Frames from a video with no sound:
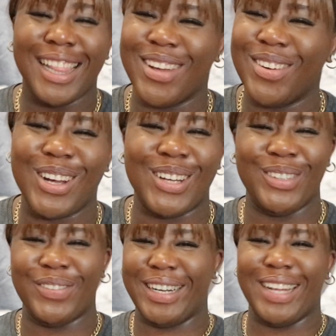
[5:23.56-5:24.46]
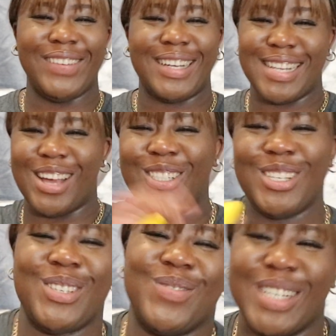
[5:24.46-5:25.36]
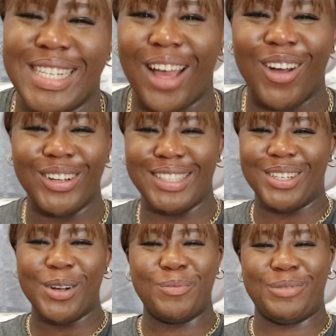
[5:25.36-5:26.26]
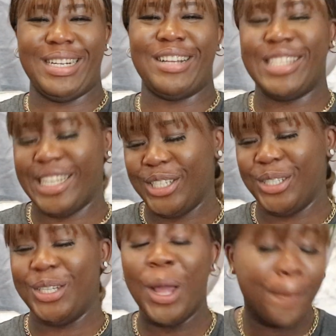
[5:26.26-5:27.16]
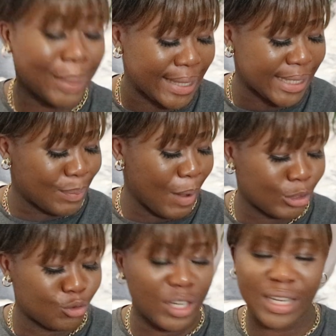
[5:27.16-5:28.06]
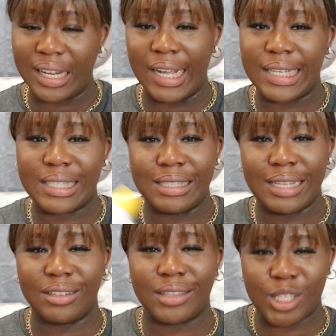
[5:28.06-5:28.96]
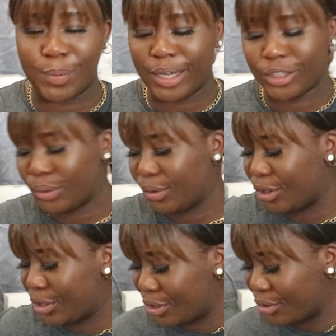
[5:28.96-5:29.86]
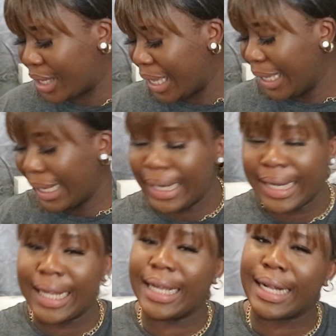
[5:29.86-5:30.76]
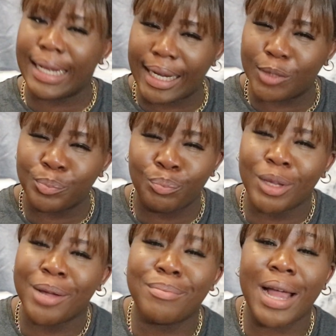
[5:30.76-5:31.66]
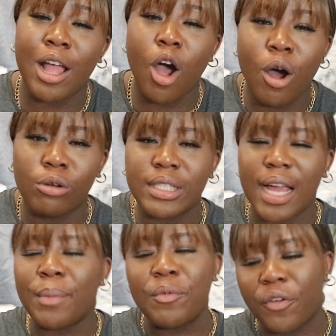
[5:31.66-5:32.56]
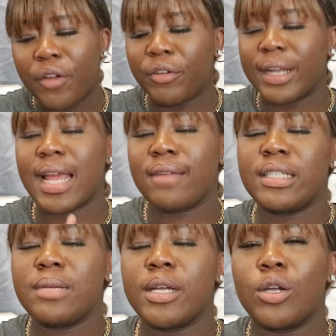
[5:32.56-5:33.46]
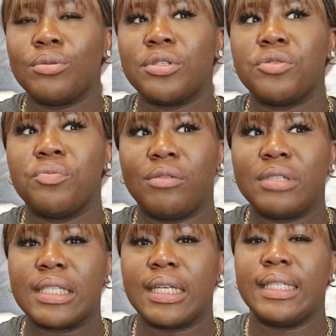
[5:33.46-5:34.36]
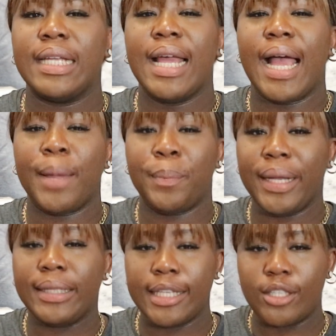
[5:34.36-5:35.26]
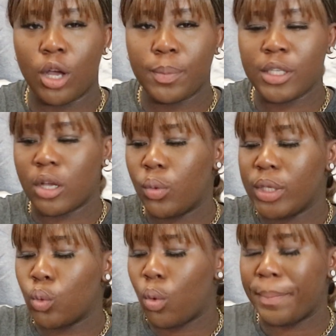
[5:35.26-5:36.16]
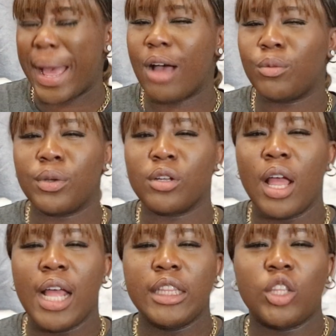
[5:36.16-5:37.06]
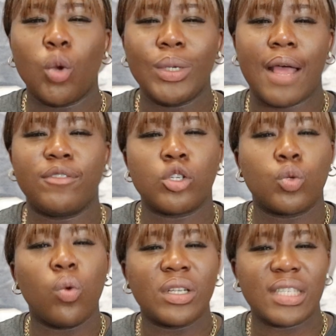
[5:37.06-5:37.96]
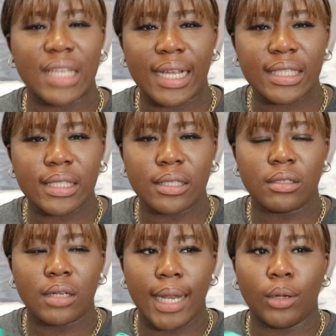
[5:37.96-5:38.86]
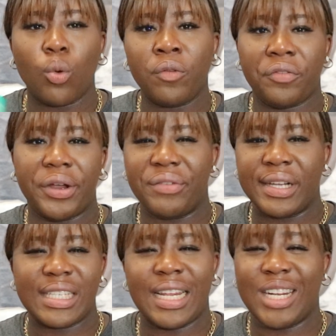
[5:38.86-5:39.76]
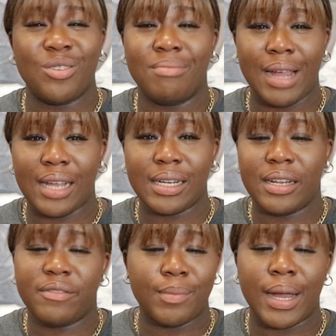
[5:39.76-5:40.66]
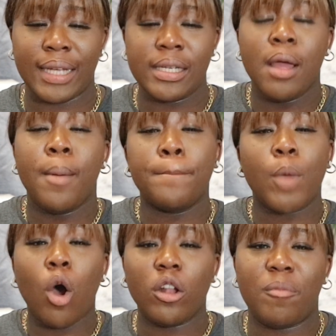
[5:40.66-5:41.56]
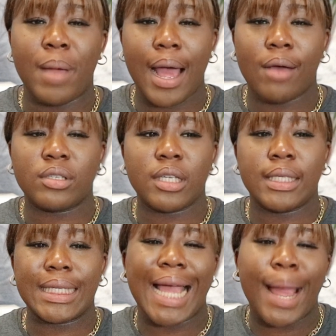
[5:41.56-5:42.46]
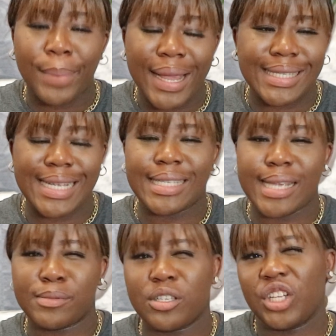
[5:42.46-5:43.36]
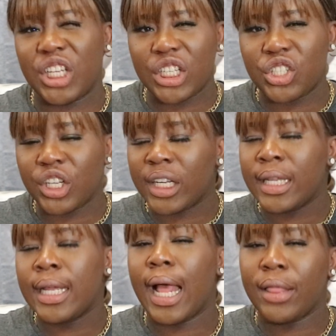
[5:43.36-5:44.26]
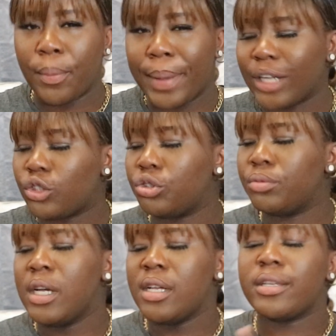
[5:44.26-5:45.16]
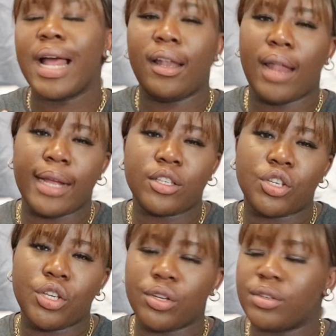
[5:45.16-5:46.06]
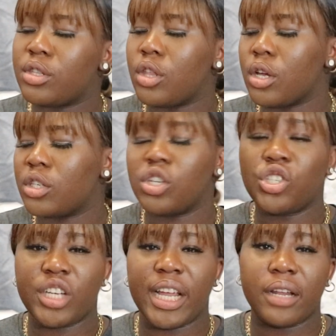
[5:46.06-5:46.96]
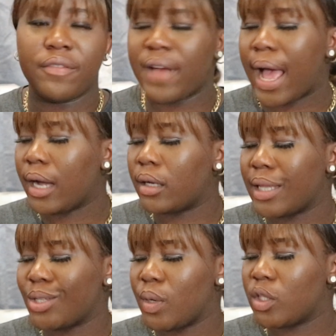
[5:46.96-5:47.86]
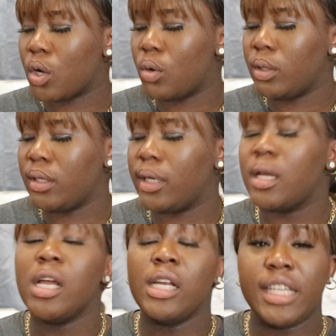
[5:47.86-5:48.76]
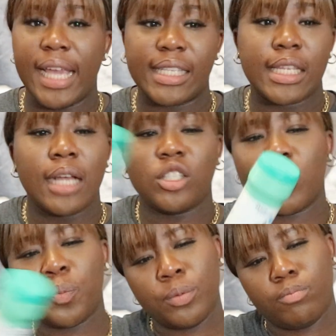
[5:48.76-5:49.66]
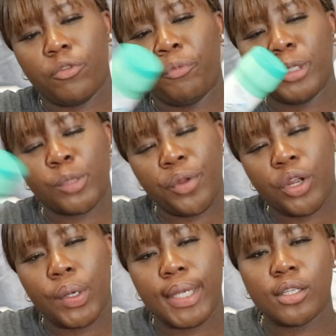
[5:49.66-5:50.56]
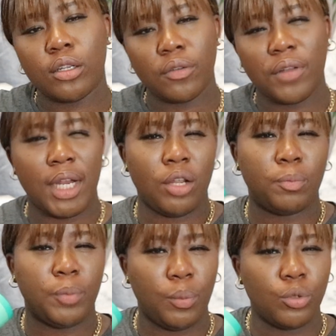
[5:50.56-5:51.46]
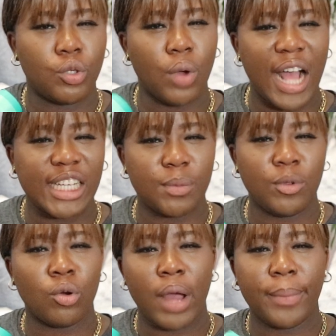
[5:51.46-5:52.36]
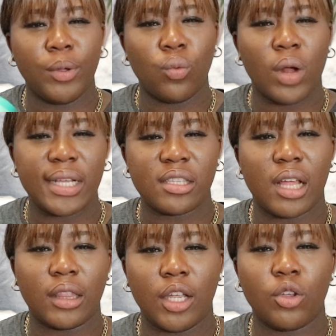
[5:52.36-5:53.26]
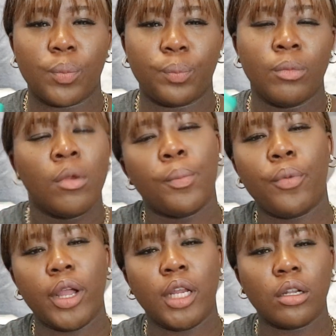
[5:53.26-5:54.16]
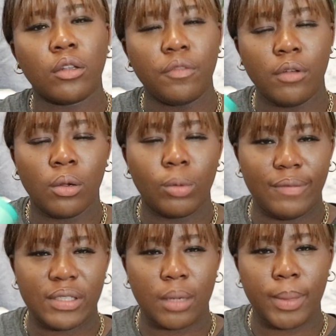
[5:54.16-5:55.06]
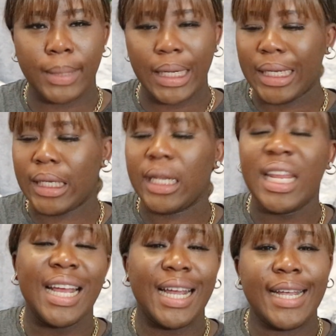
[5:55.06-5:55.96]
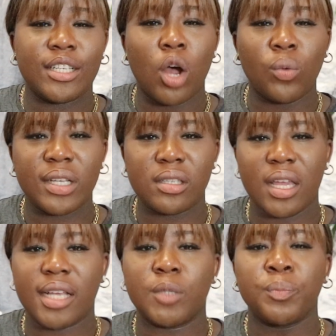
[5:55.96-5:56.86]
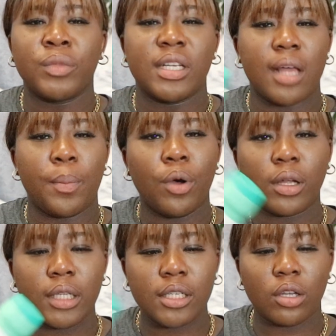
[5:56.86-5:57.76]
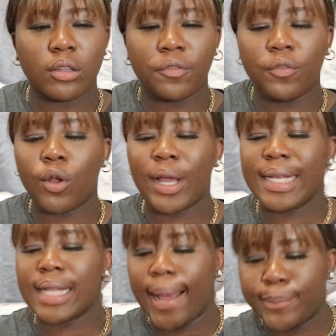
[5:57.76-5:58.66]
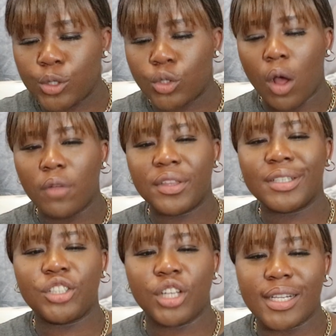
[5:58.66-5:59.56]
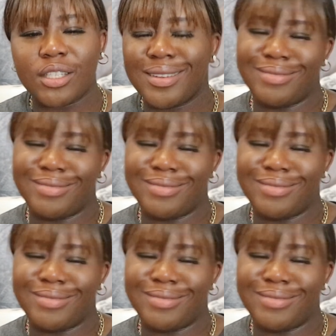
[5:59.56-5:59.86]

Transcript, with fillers: they will call me for that because i'll just smother all the old pronunciation but this smells really nice nothing special we just do clean clean clean my all-time favorite every time i go to morrison i pick this up it's always one pound but they always have just one scent like one fragrance and i don't mind i never mind all of my house is carpet except the kitchen and the bathroom so i like to use this shake and vac that's what it's called is it? yes just sprinkle it on the floor now people do ask me oh abby what is that thing you're pouring on the floor every time i'm cleaning is always this so i pour this on the floor it absorbs the dirt